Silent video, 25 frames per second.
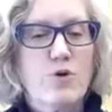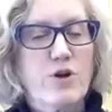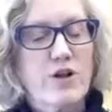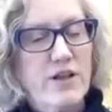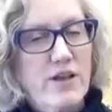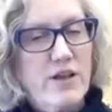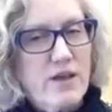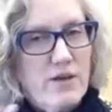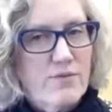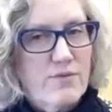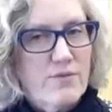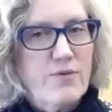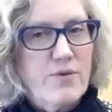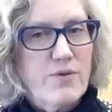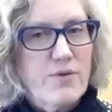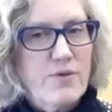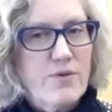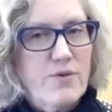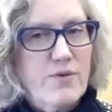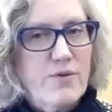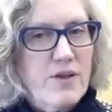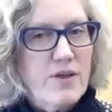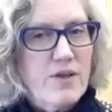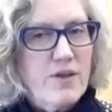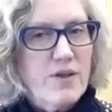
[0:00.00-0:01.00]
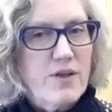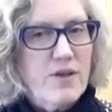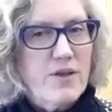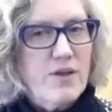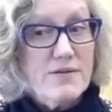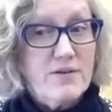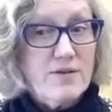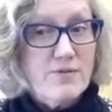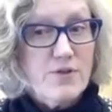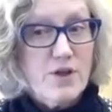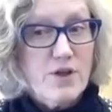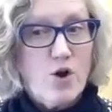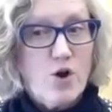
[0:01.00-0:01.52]
We're going to give the
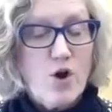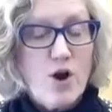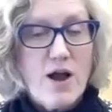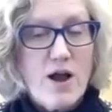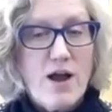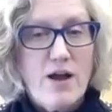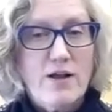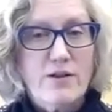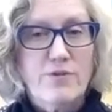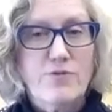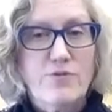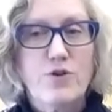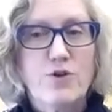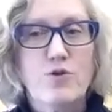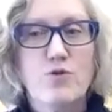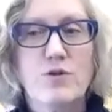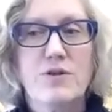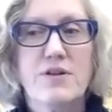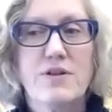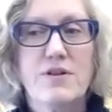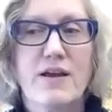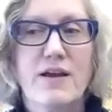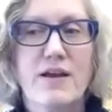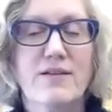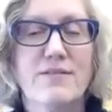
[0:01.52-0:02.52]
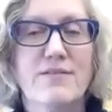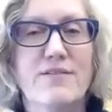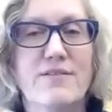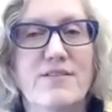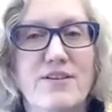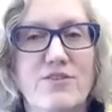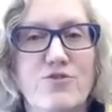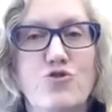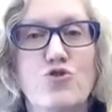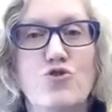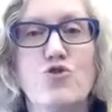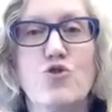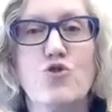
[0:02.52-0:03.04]
rest of the crowd a few
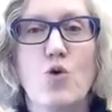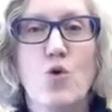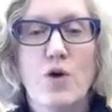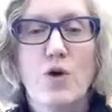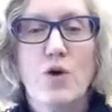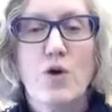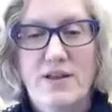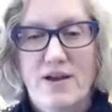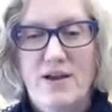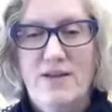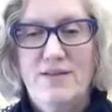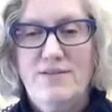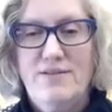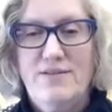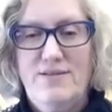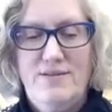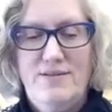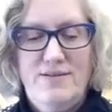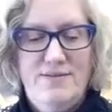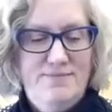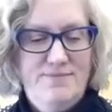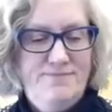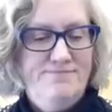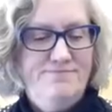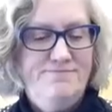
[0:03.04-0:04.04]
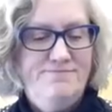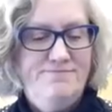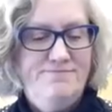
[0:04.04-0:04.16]
seconds to join us.